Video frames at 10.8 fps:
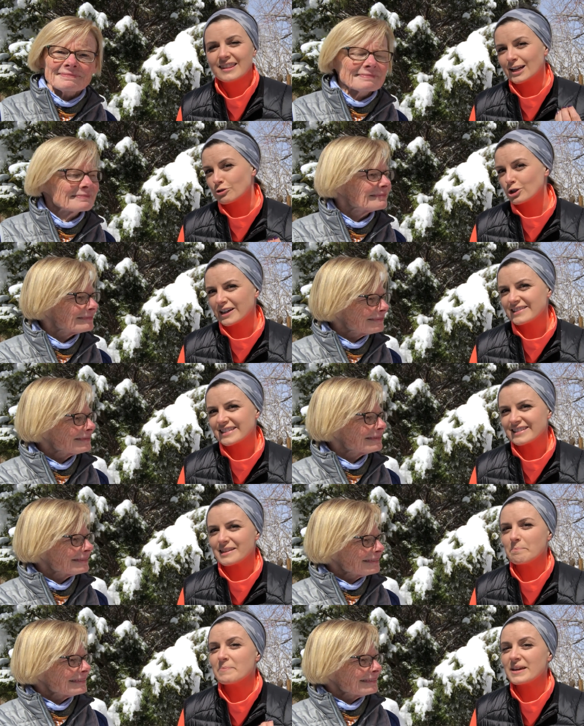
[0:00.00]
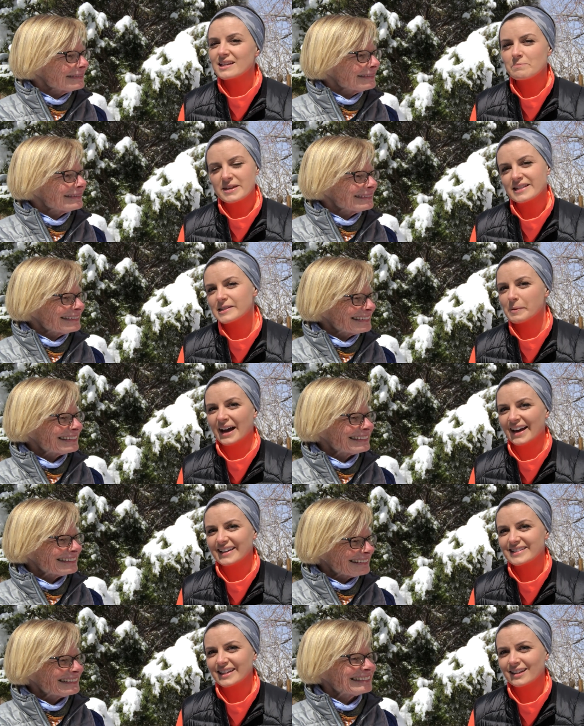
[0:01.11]
Speaker 1: that trust is the big piece
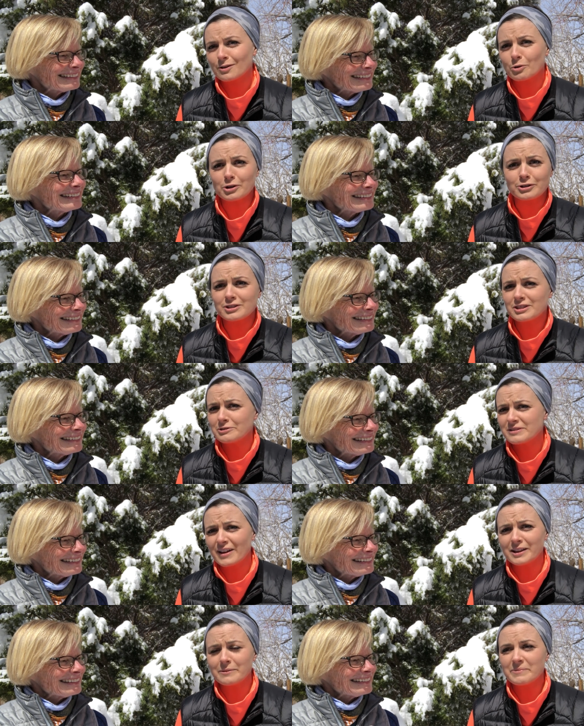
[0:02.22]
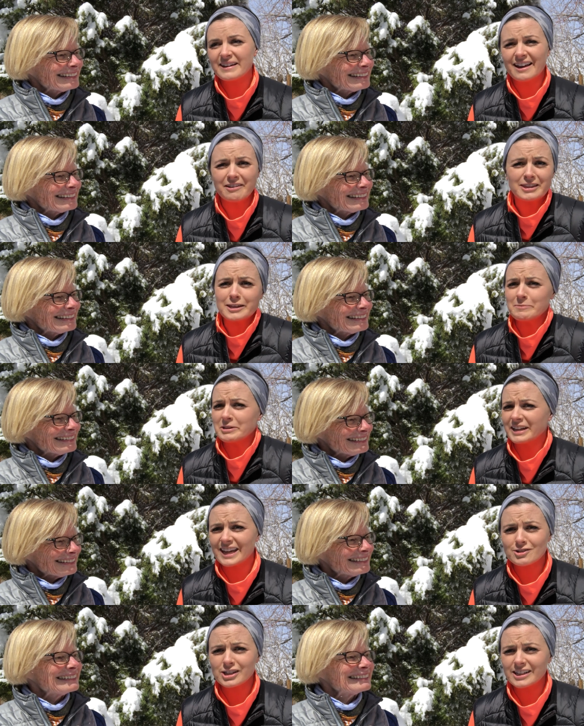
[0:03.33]
behind it in order to develop healthy
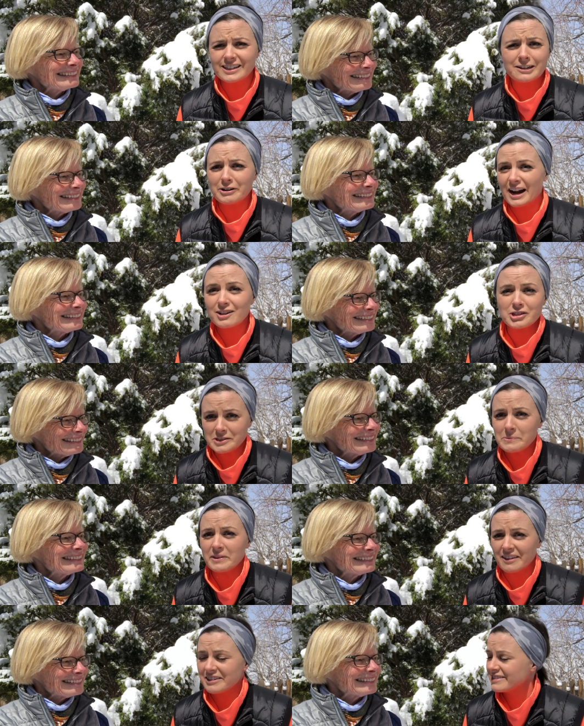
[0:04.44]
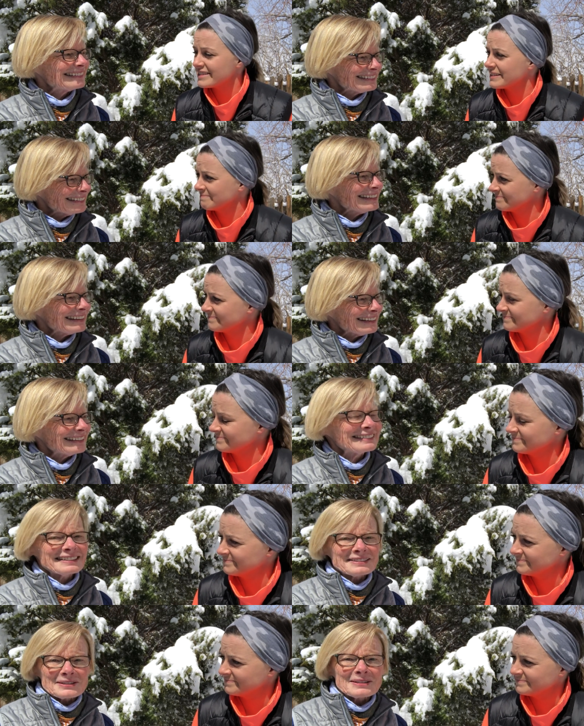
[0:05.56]
communication and interactions with others.
Speaker 2: Yeah,
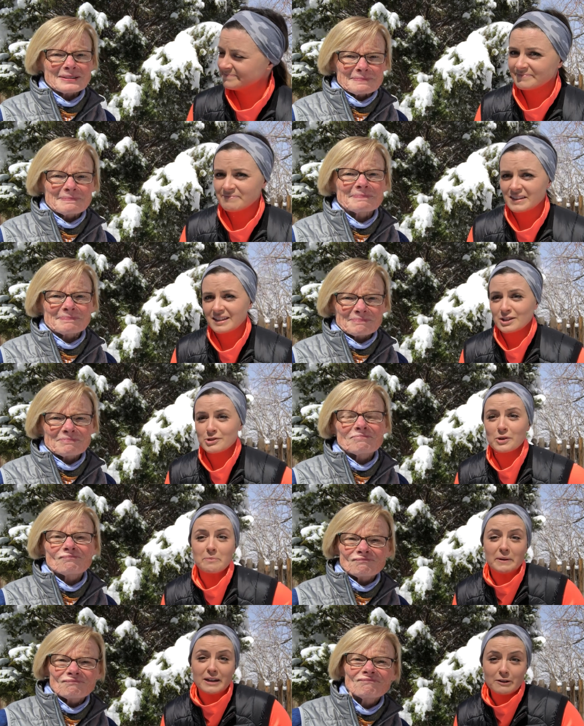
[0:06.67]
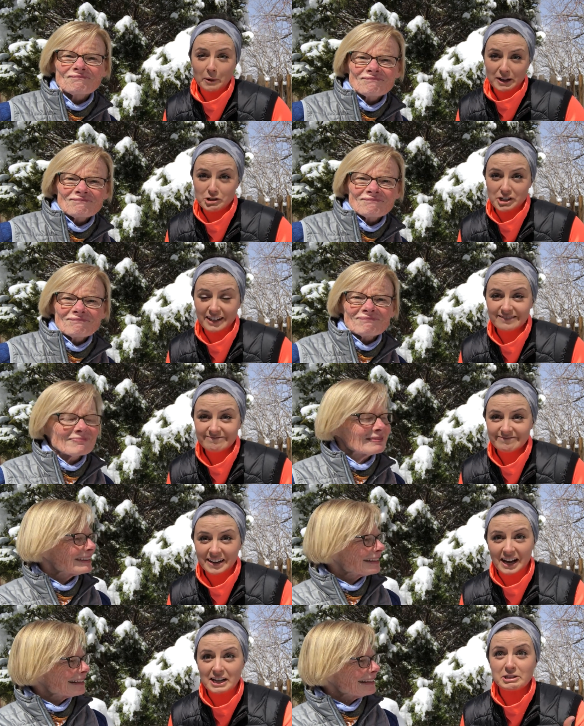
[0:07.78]
that's awesome.
Speaker 1: So, the big question
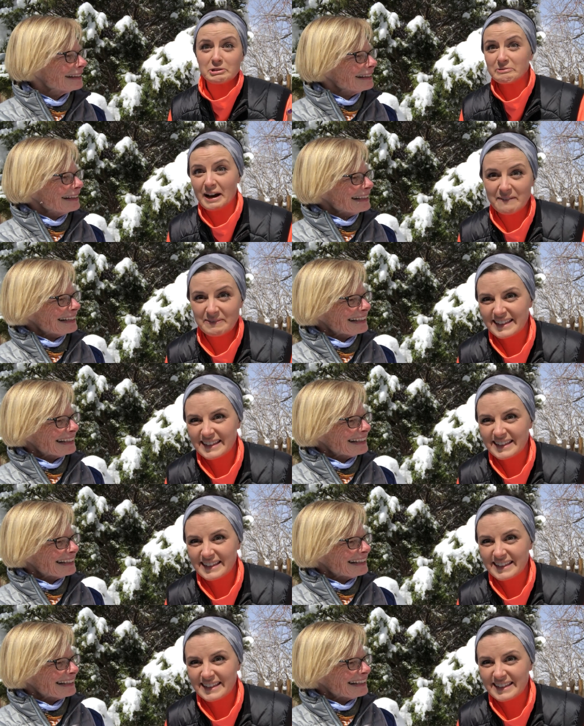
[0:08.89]
uh, to wrap